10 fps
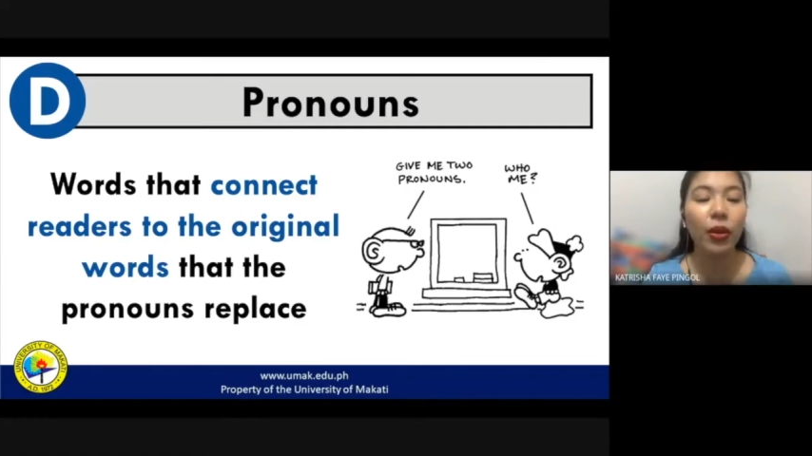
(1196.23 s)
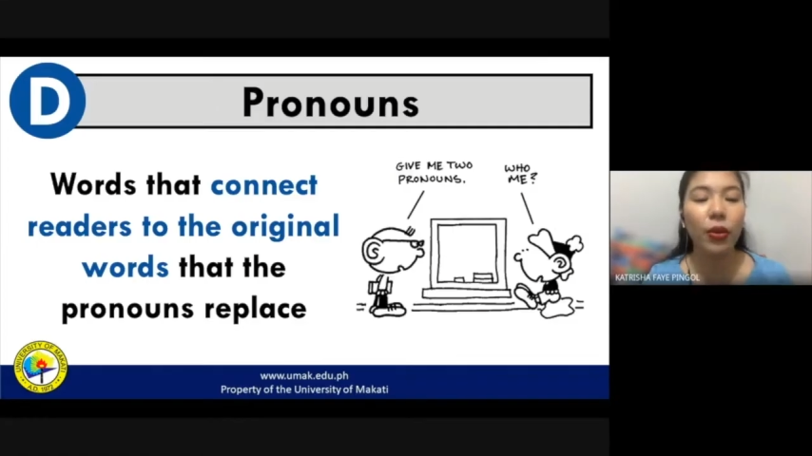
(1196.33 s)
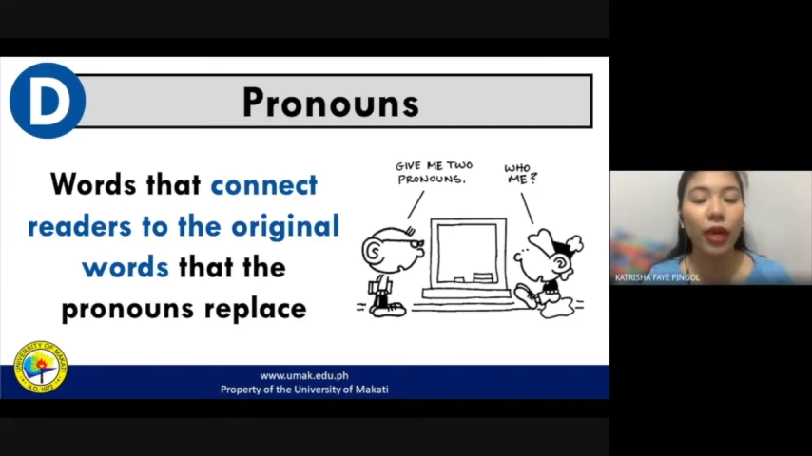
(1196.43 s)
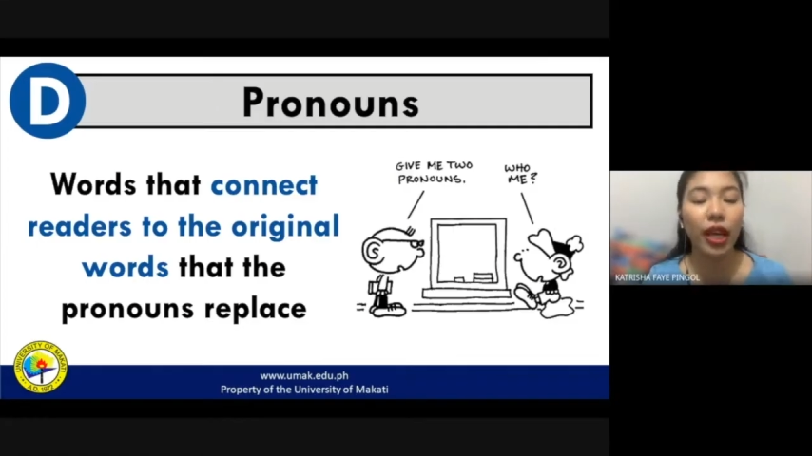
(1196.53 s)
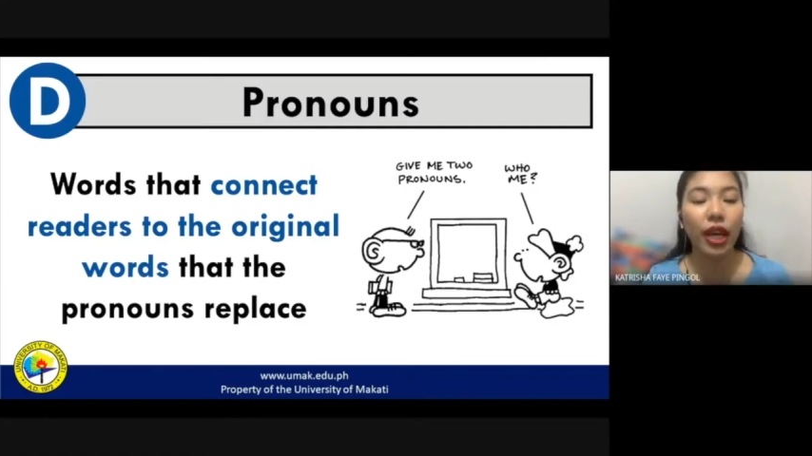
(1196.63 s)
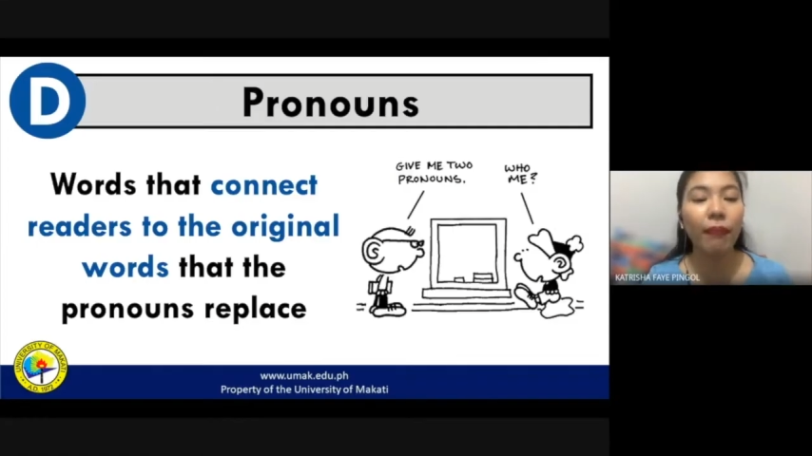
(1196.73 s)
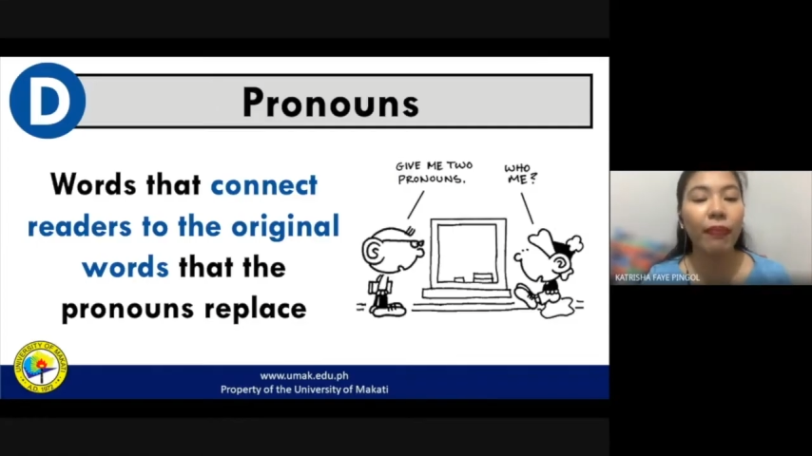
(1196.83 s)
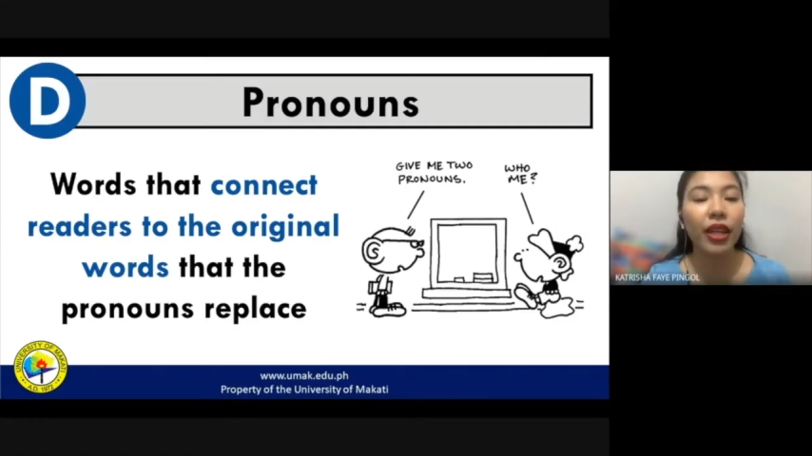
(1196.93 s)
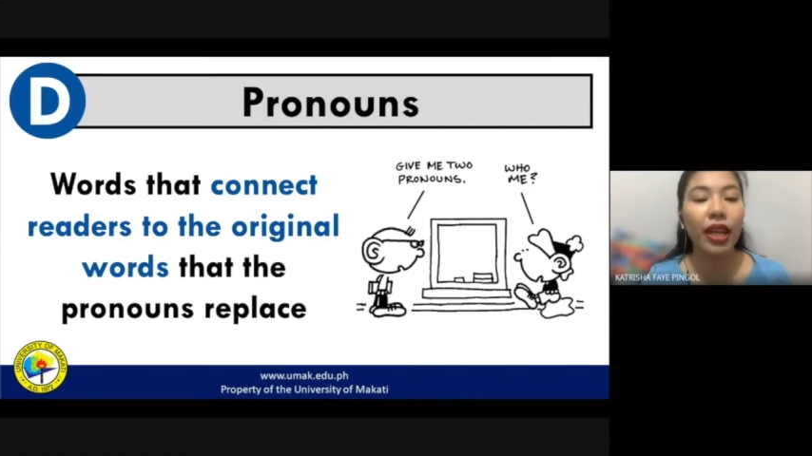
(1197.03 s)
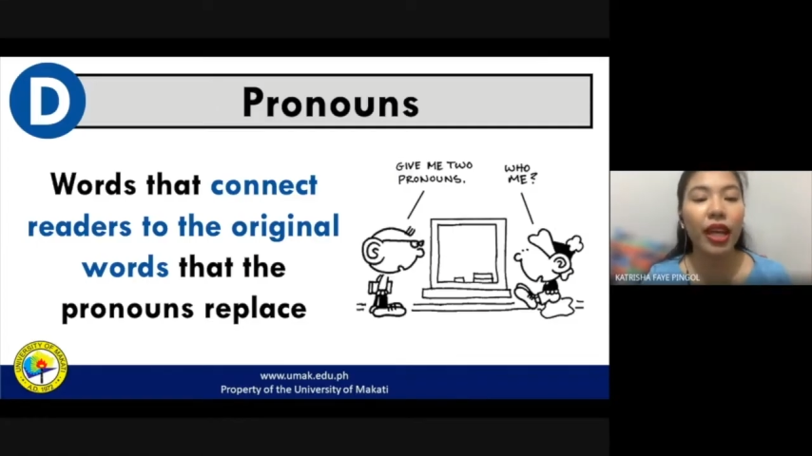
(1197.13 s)
Okay?
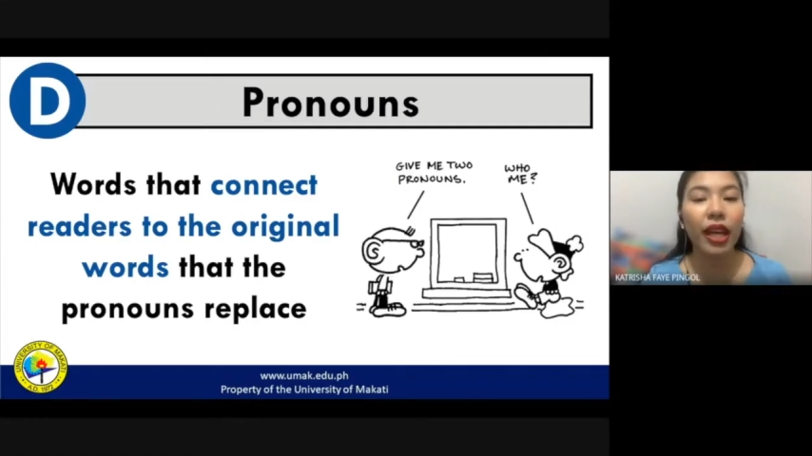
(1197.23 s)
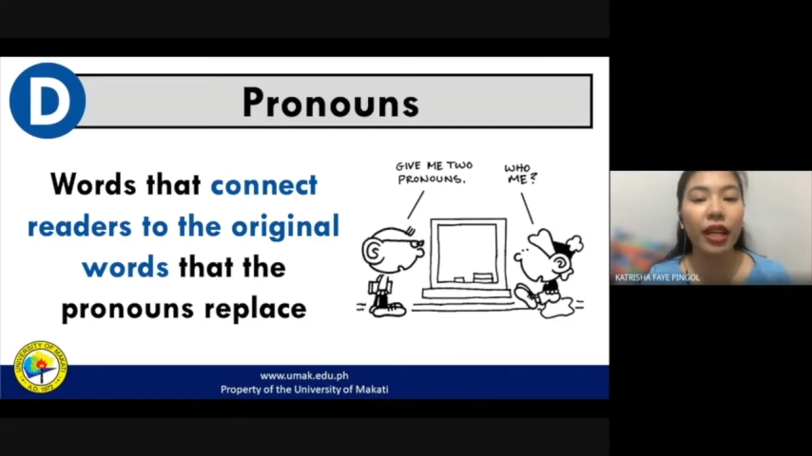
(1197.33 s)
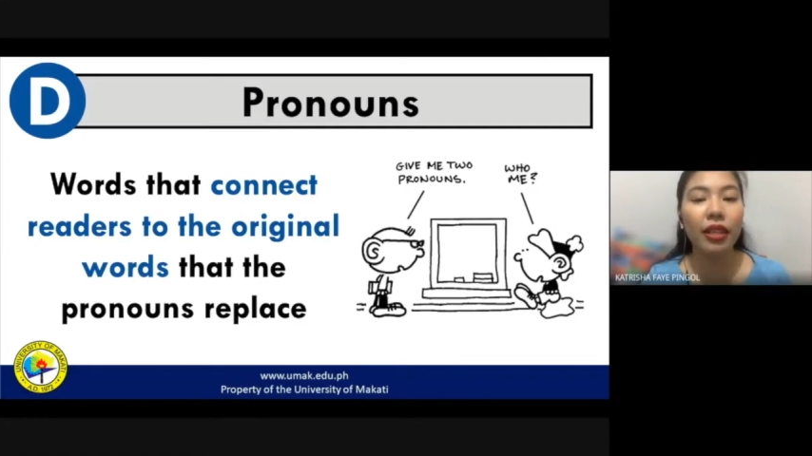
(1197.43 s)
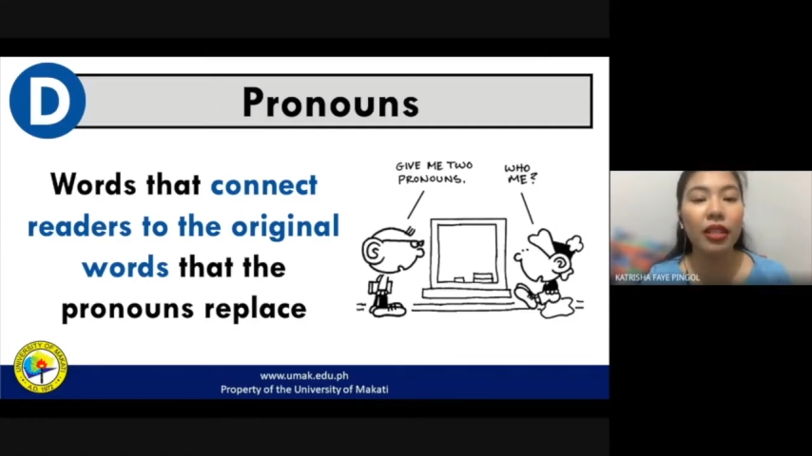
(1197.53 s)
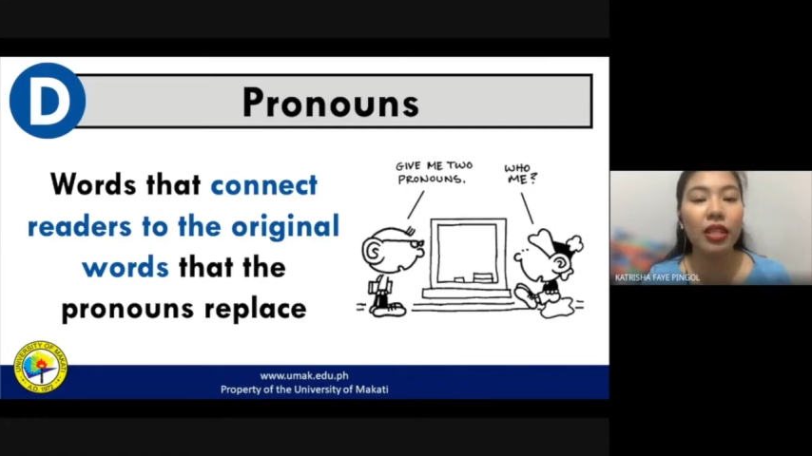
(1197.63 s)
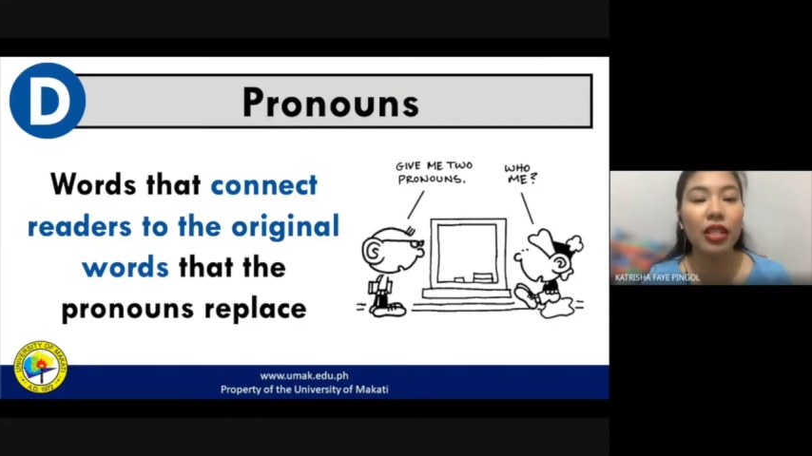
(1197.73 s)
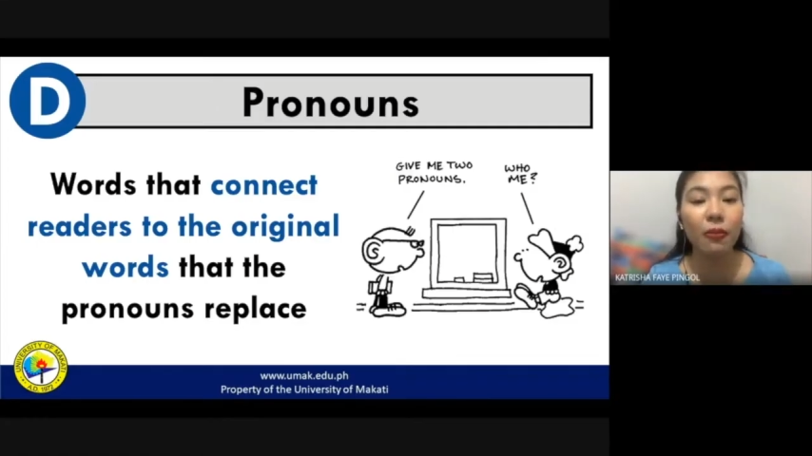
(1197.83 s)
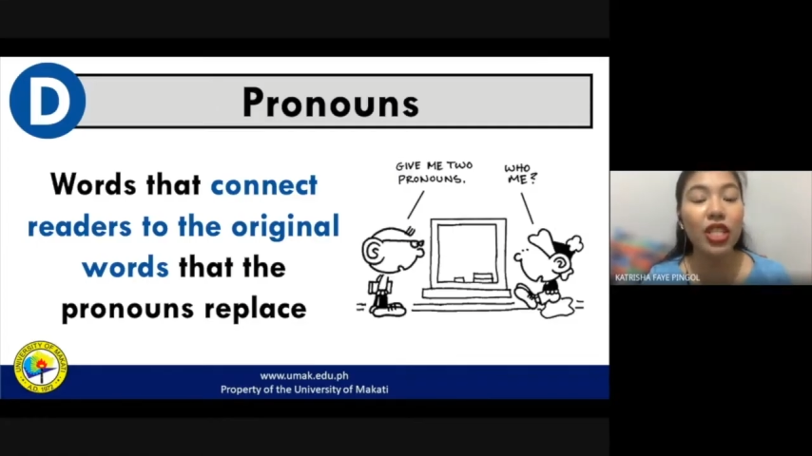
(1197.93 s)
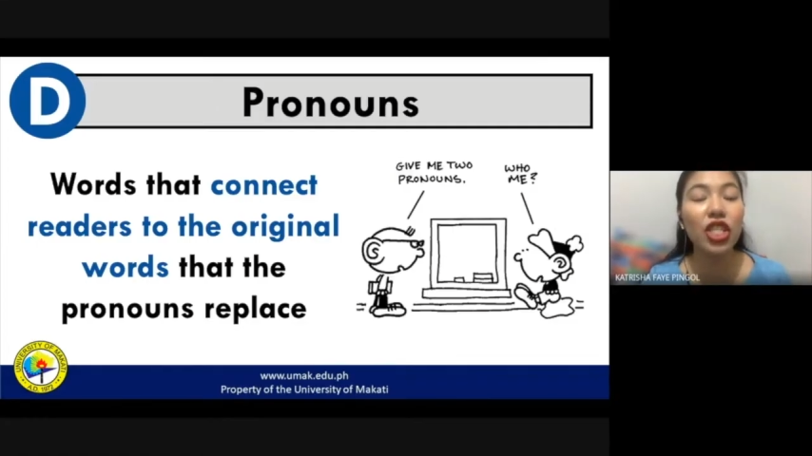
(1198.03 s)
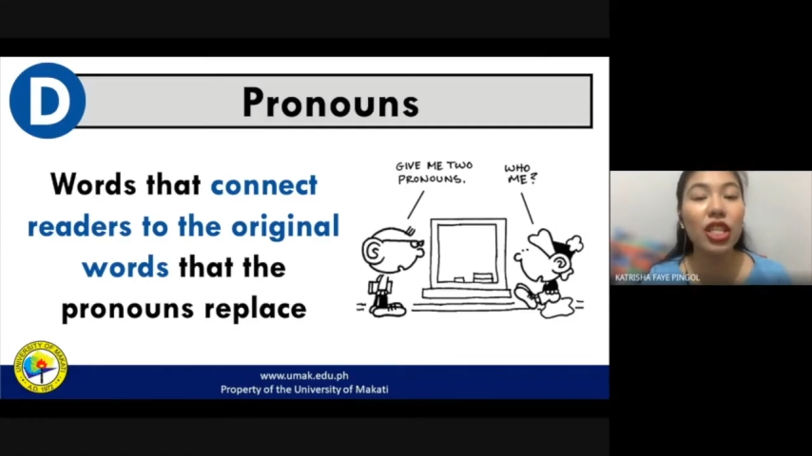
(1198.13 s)
And
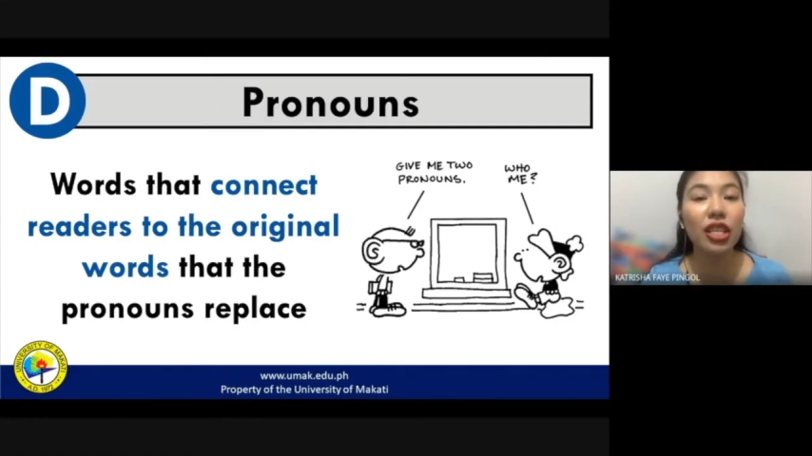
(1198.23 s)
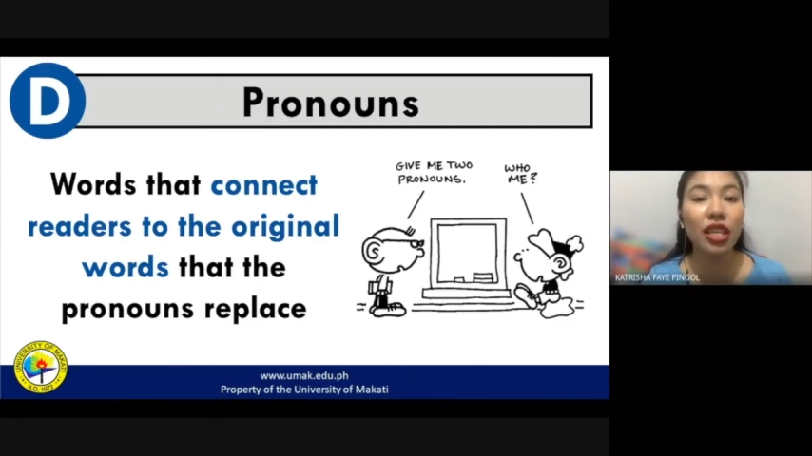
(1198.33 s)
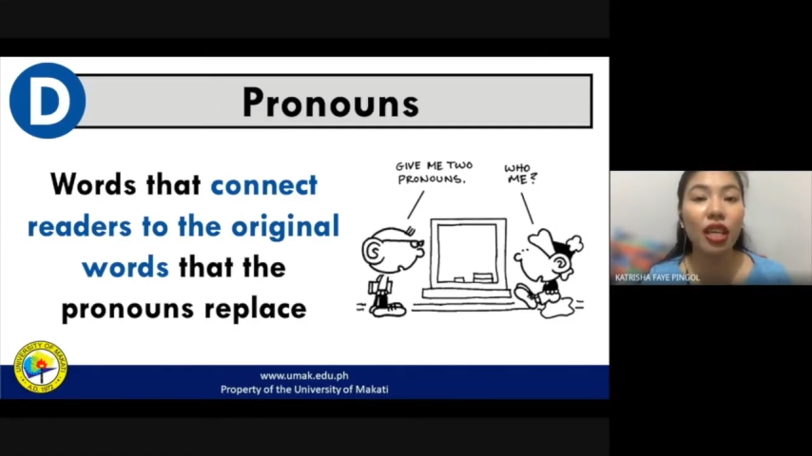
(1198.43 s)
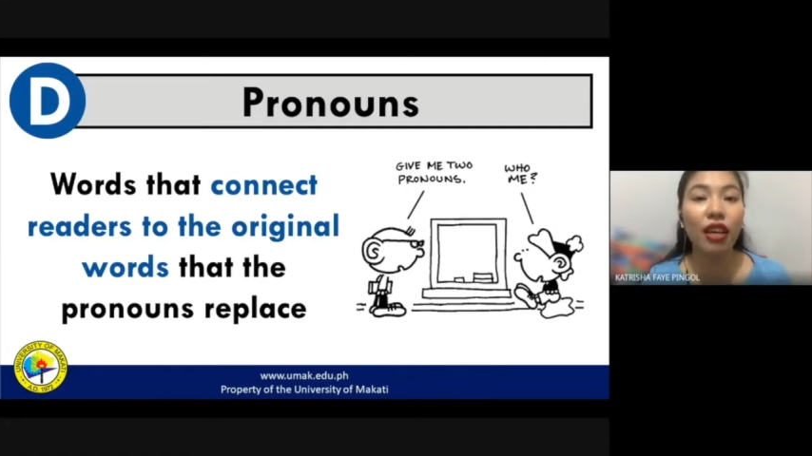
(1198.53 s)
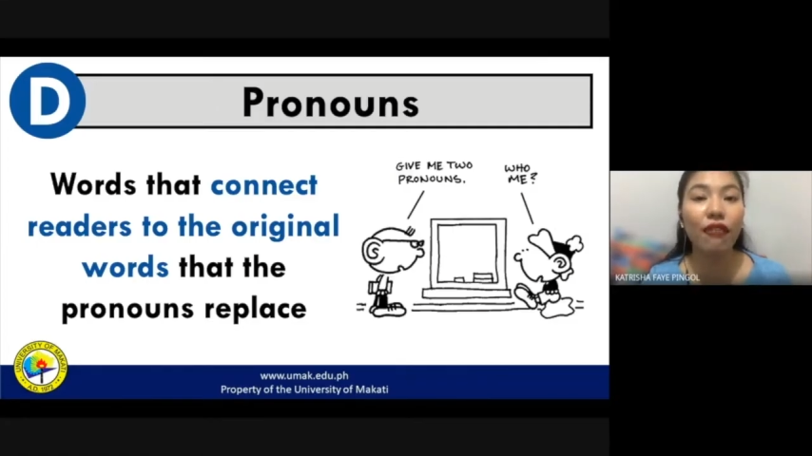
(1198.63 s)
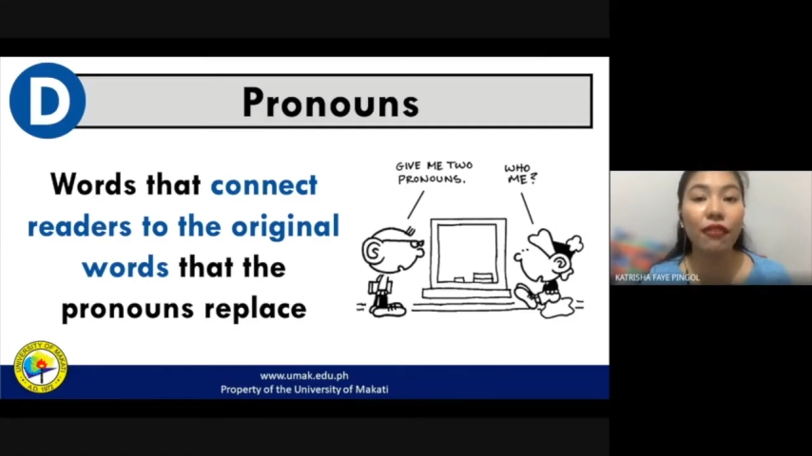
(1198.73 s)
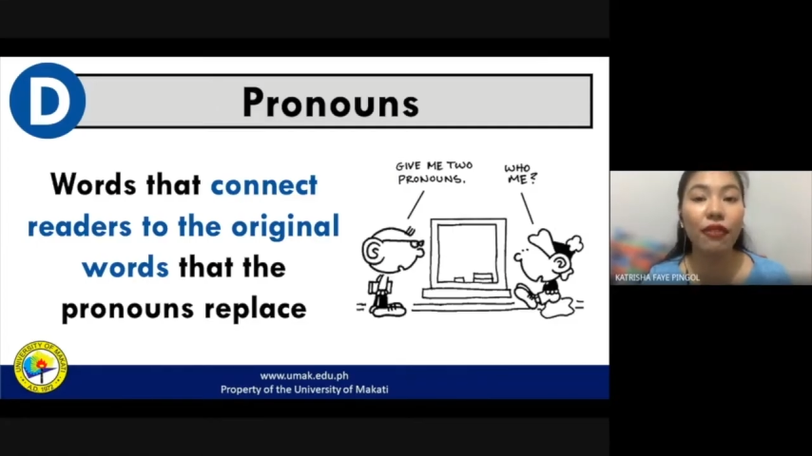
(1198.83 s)
especially if,